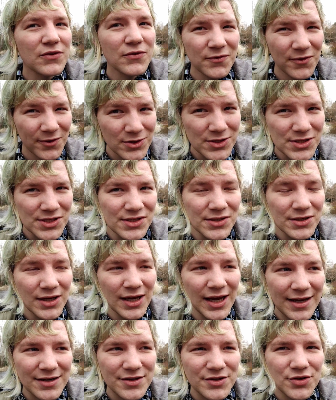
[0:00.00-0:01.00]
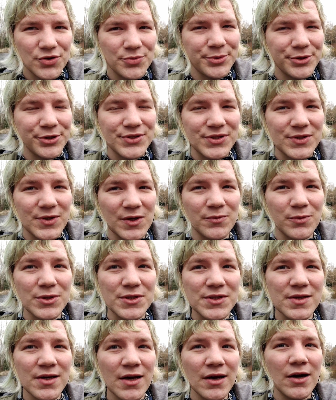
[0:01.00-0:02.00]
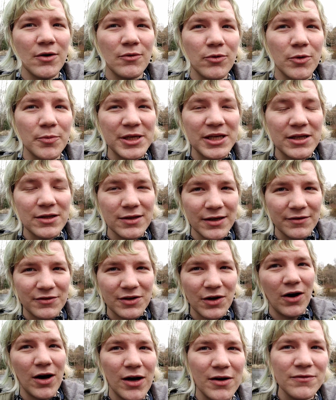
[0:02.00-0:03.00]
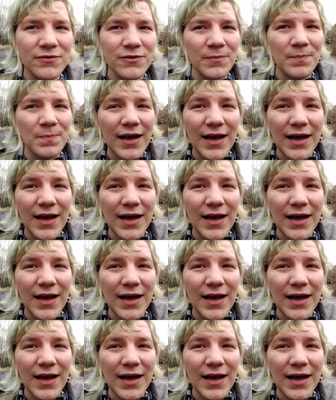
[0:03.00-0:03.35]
the first N-terminal sequence will be cleaved off.